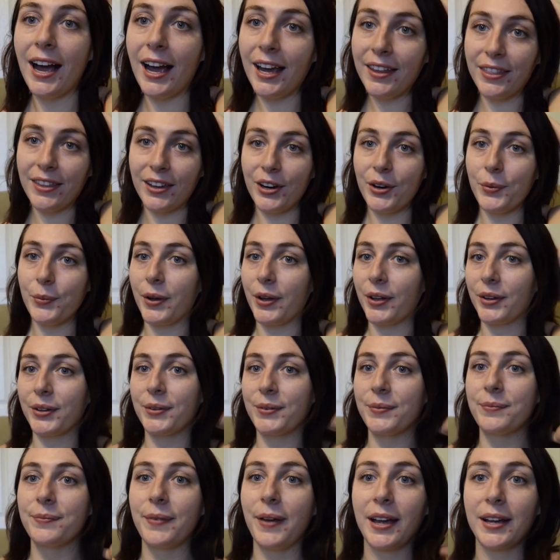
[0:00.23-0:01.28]
Hi there,
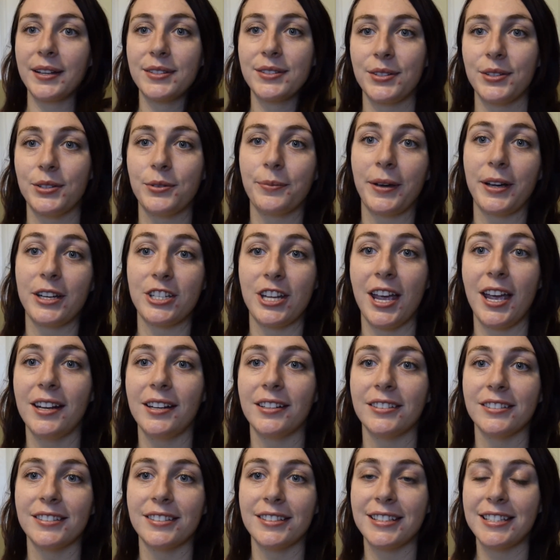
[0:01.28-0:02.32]
welcome back to my
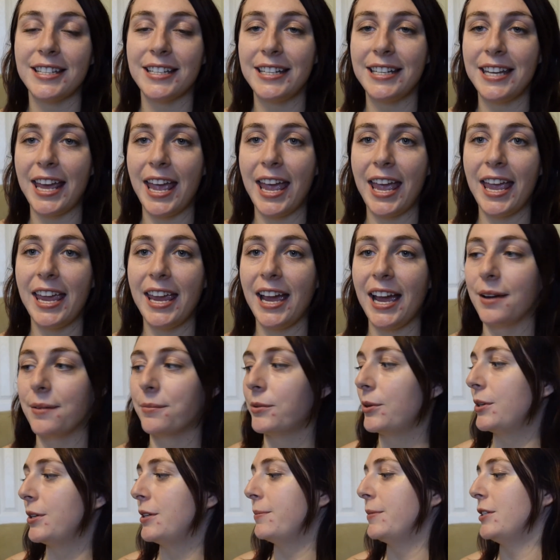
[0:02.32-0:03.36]
channel. Today I'm
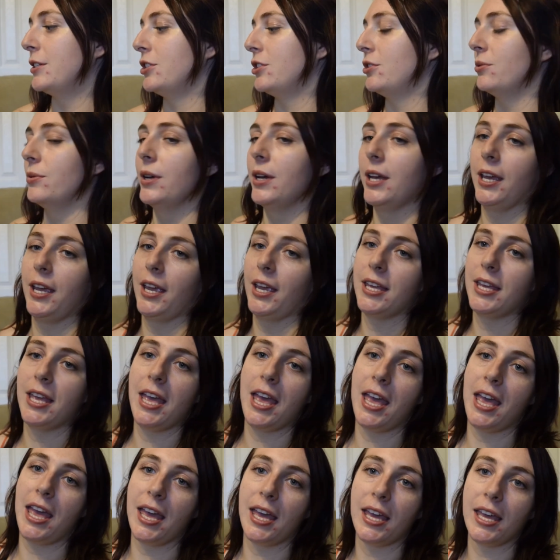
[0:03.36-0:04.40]
going to be doing
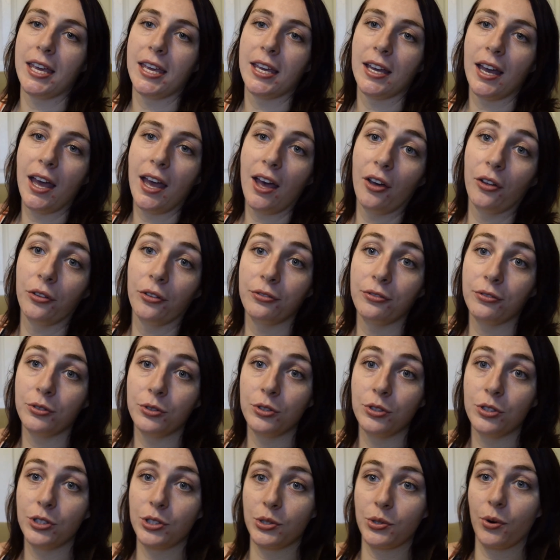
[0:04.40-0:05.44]
a health
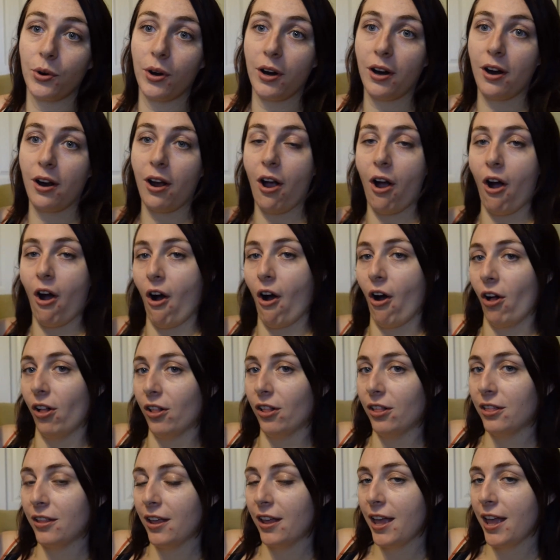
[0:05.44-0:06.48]
food store
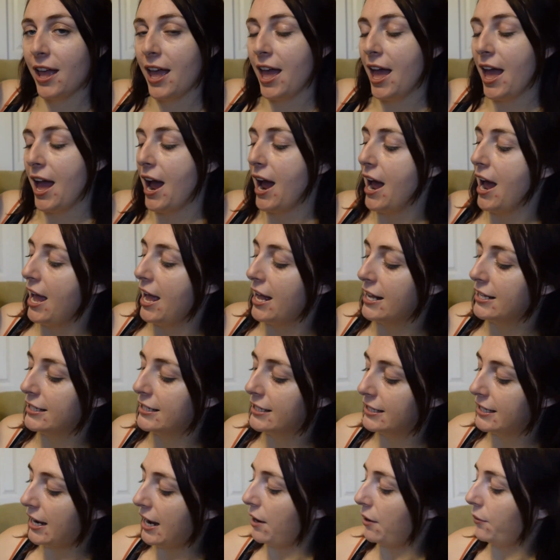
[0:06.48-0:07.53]
haul,
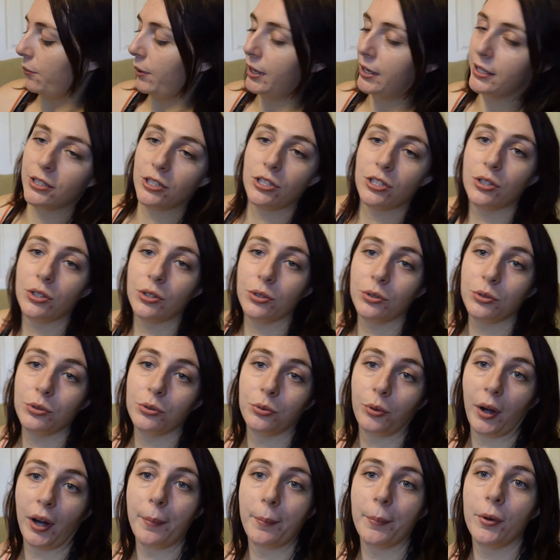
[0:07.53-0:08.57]
and I went to
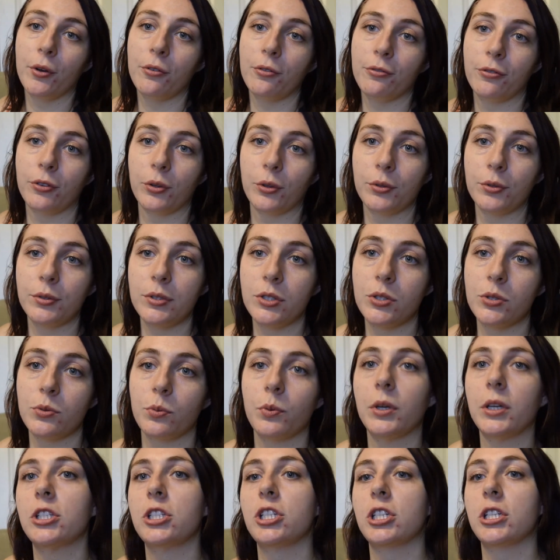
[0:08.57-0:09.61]
Rainbow Foods,
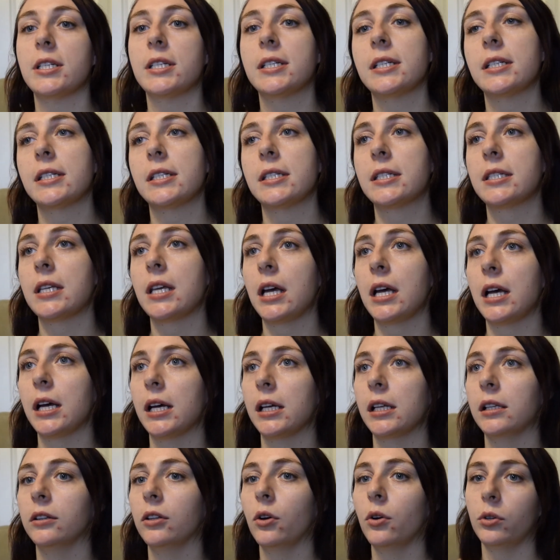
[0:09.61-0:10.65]
which is
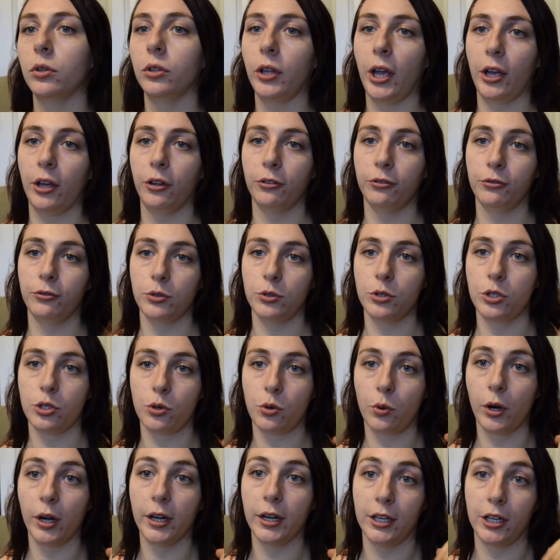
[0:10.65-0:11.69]
a local health food
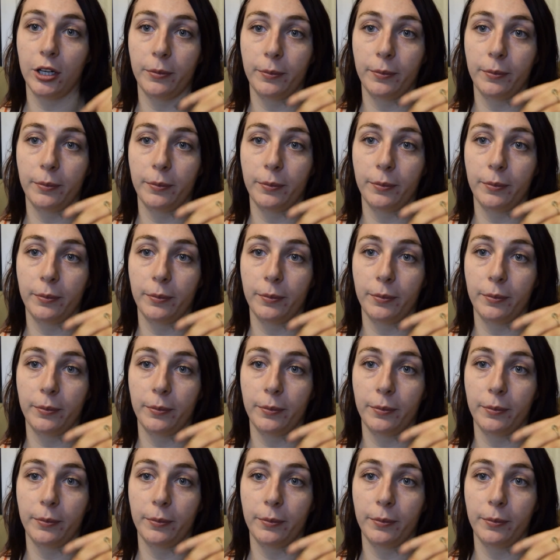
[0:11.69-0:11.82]
store near